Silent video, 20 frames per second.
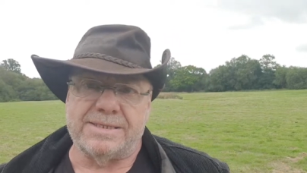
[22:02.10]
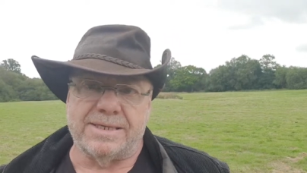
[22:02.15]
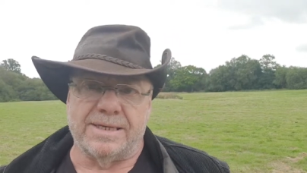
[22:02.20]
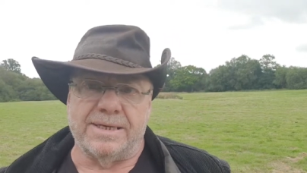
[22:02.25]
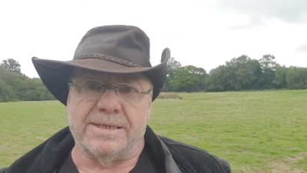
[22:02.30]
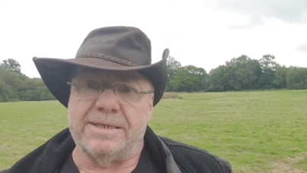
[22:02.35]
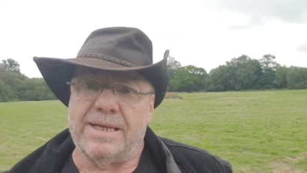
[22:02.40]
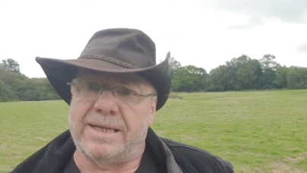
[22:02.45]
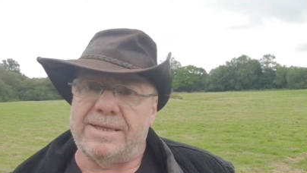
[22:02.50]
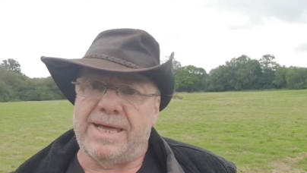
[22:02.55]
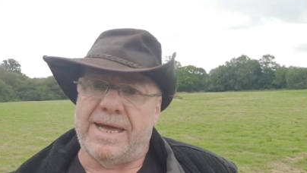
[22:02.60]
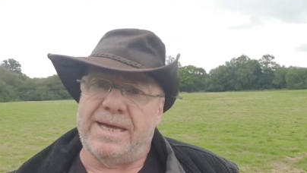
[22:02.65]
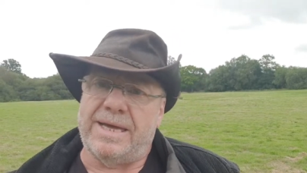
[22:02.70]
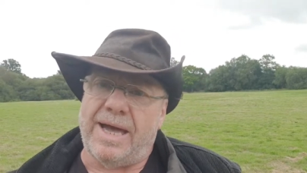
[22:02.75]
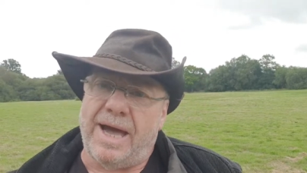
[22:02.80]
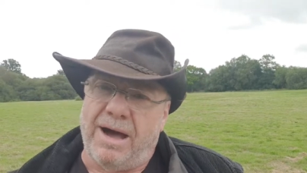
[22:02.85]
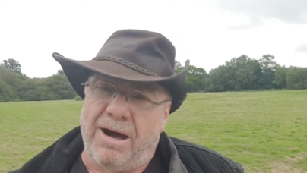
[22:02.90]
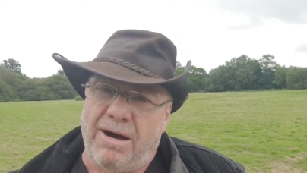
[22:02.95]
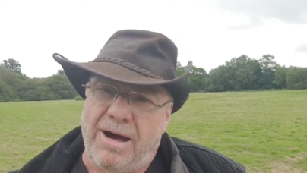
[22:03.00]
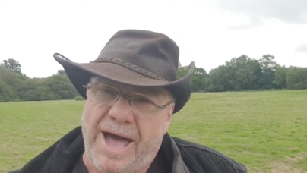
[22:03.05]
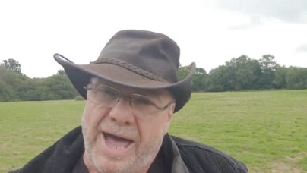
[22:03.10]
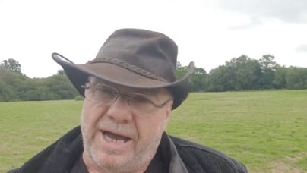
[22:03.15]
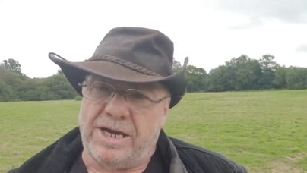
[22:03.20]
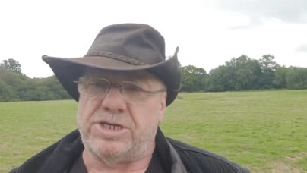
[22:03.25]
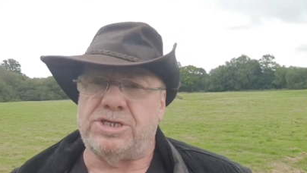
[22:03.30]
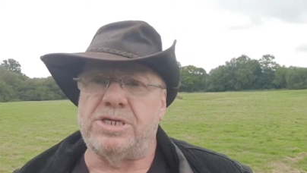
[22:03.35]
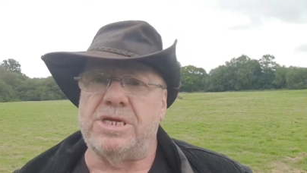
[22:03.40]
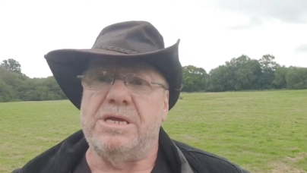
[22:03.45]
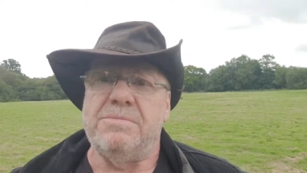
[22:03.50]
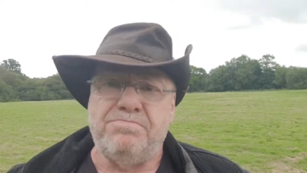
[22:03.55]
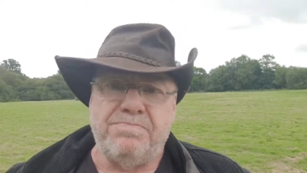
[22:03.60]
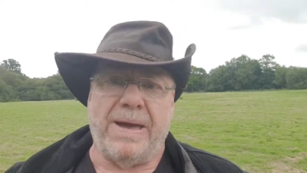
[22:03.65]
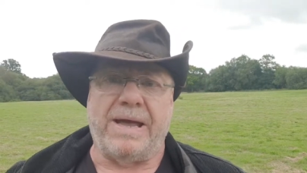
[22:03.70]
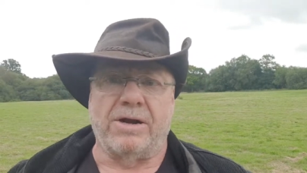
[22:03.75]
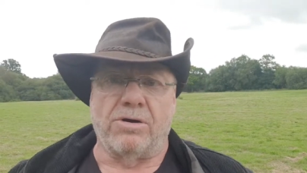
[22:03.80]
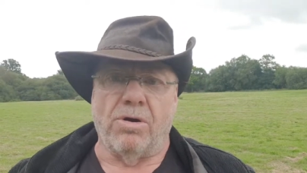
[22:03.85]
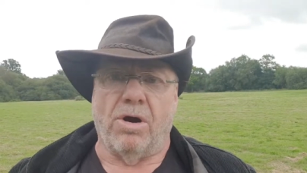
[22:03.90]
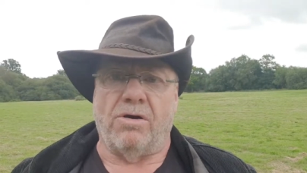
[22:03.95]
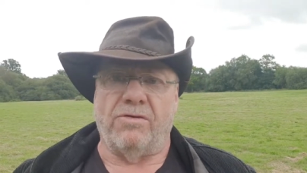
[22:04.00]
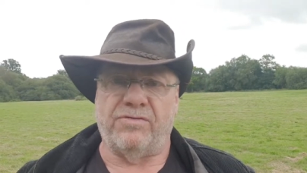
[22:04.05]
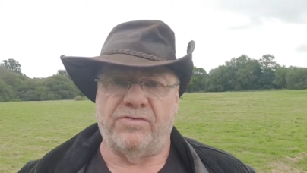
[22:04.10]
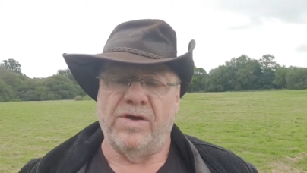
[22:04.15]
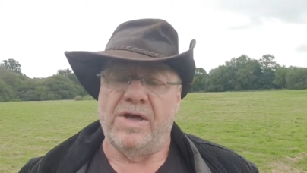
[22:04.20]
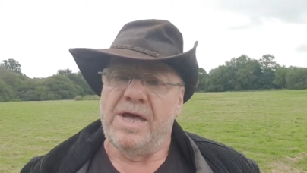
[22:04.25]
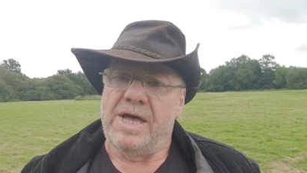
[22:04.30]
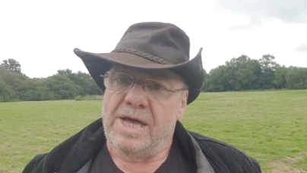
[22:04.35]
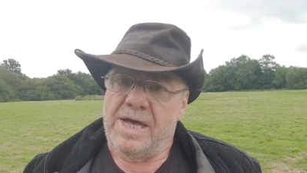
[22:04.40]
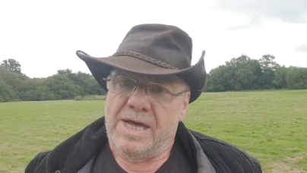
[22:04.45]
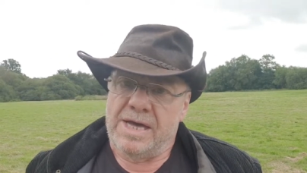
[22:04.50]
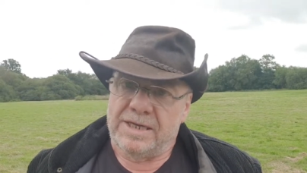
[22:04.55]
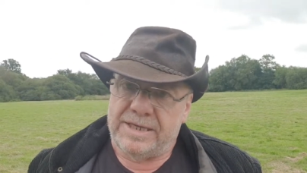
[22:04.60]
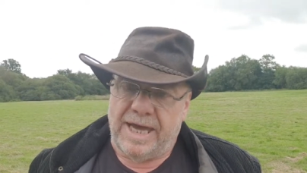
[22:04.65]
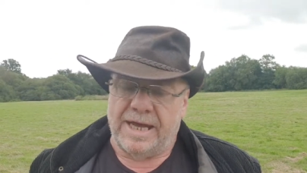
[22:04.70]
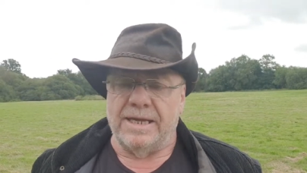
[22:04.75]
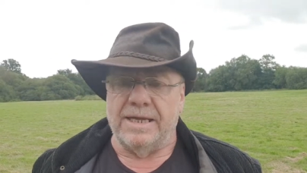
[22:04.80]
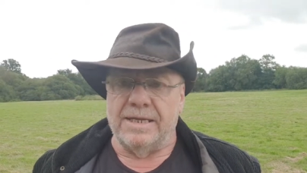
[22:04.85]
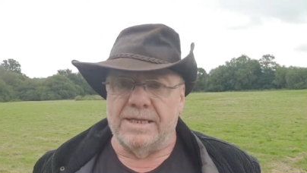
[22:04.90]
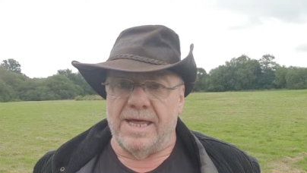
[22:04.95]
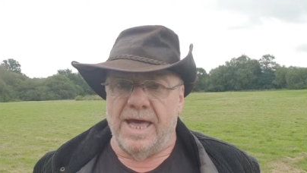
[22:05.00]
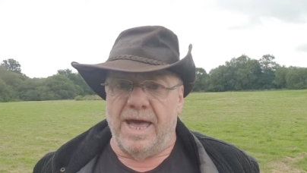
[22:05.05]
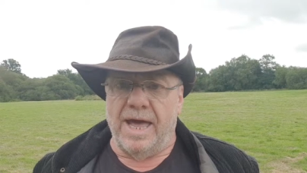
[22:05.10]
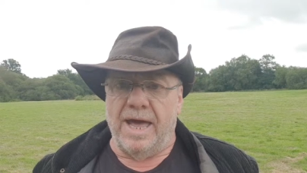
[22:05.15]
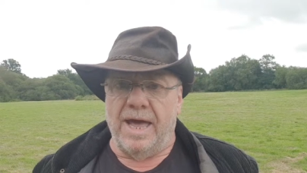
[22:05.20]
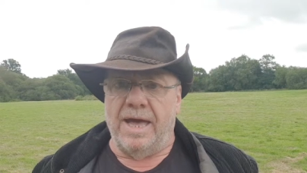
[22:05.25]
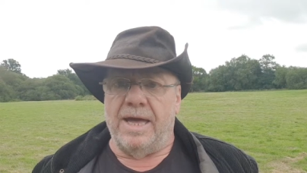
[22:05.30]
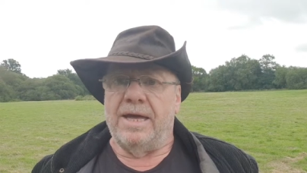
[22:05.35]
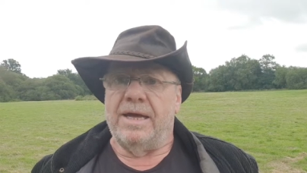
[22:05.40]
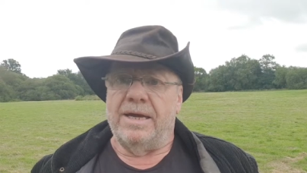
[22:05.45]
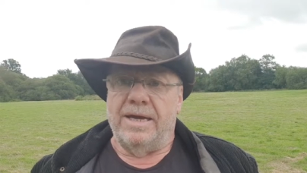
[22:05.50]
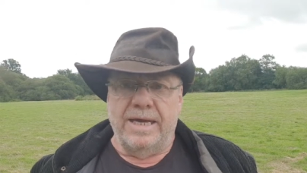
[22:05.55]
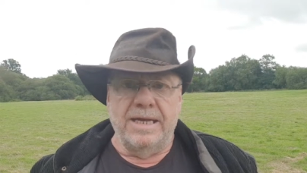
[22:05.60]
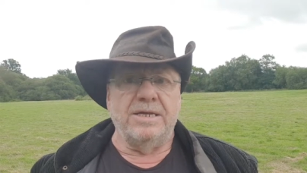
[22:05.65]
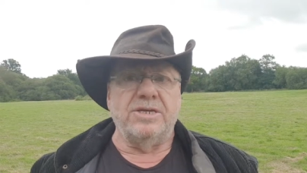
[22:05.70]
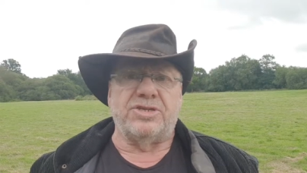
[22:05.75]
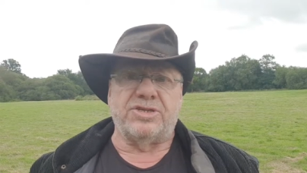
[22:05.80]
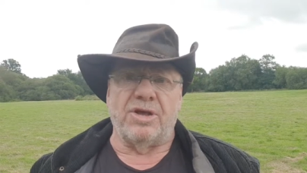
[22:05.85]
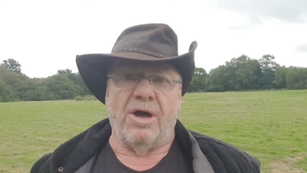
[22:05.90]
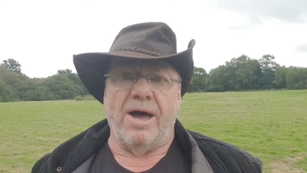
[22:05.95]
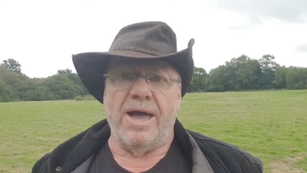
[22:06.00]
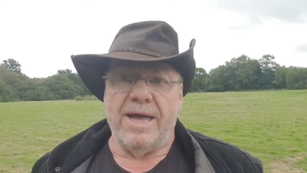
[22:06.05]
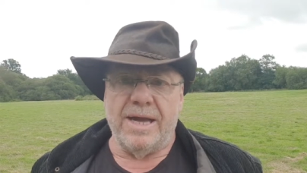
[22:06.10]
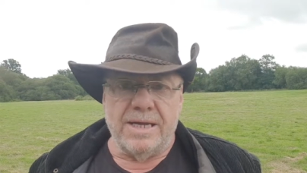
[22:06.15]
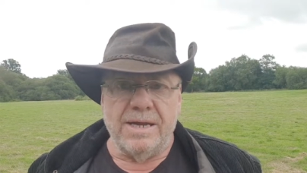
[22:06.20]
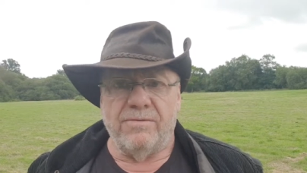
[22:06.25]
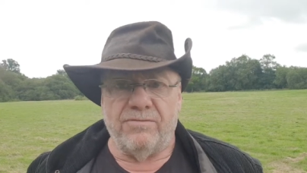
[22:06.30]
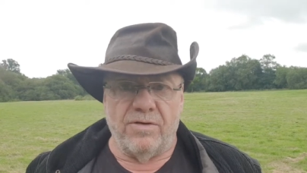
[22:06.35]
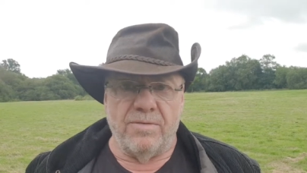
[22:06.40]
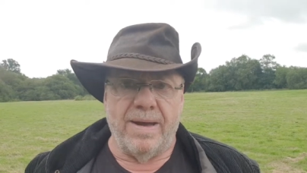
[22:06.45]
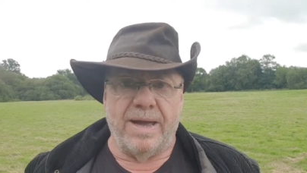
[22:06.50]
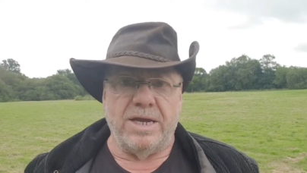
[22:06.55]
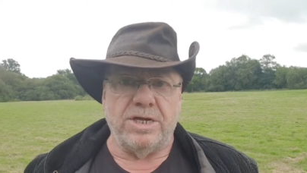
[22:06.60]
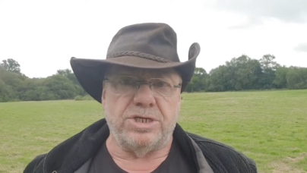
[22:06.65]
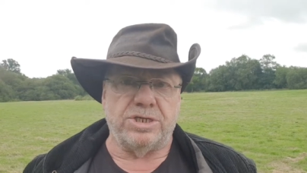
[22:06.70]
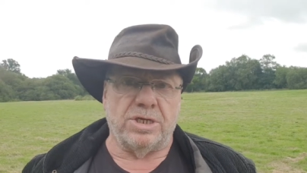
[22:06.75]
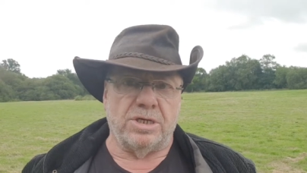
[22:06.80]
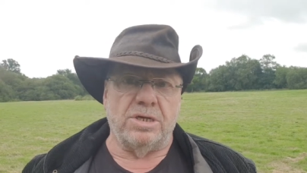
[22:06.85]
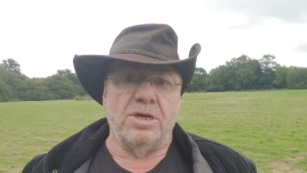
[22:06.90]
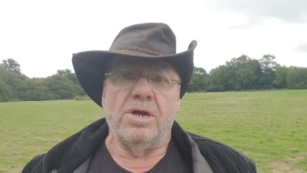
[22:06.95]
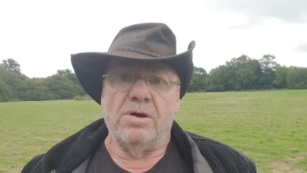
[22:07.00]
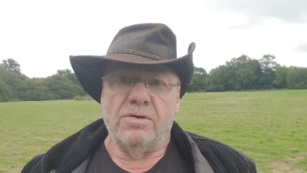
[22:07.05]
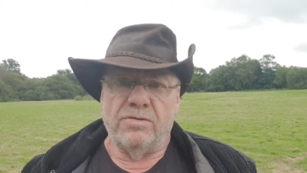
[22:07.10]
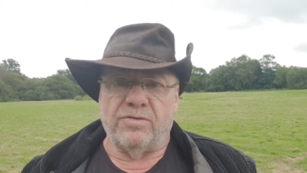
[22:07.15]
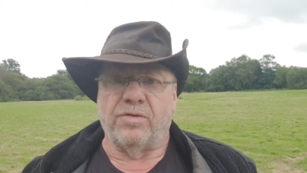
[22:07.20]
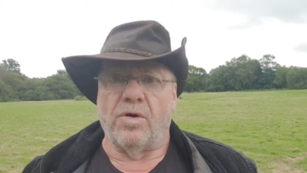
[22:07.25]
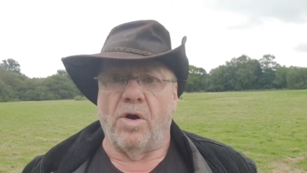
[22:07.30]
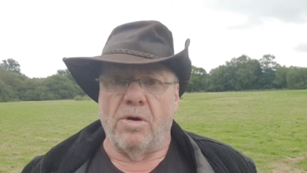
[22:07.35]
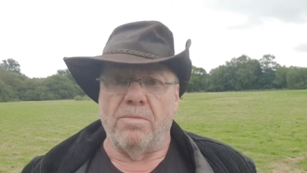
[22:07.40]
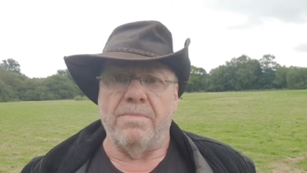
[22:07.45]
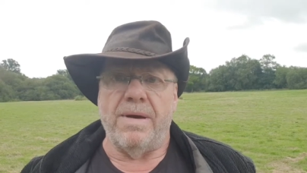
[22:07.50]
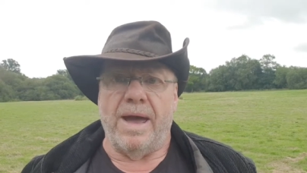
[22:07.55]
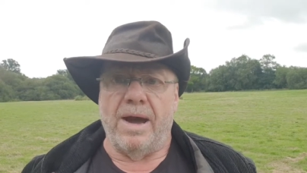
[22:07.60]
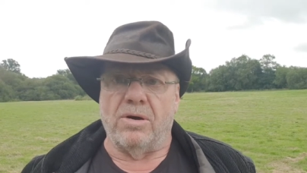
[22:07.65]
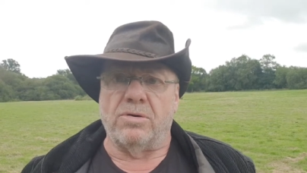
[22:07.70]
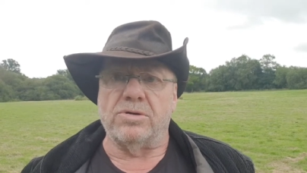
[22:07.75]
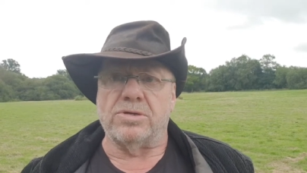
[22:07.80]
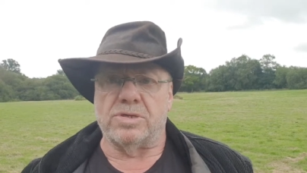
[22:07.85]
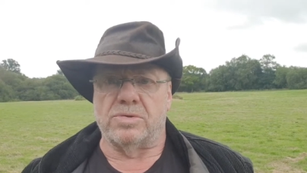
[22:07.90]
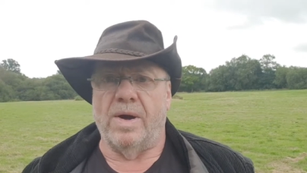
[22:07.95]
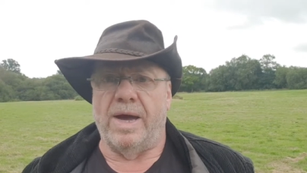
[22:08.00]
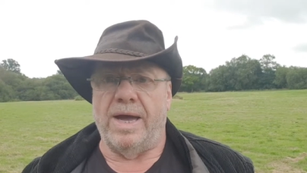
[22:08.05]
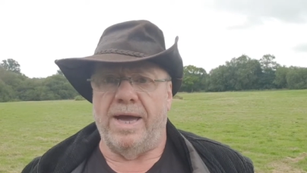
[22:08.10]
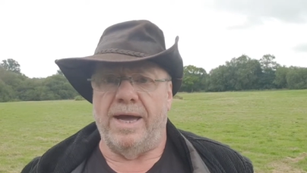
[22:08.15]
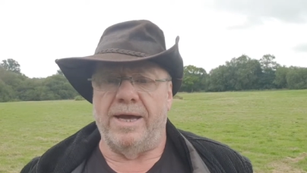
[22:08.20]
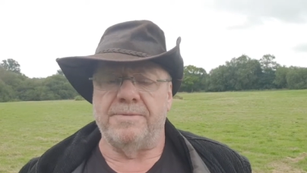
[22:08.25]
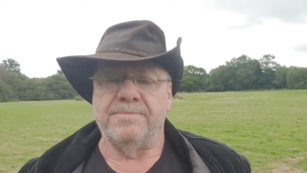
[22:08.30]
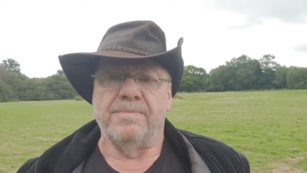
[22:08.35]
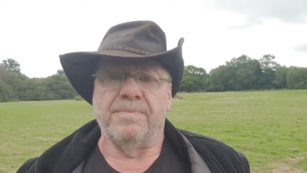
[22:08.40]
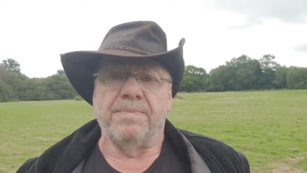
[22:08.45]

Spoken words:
that they are actually better off getting their insight and information from elsewhere.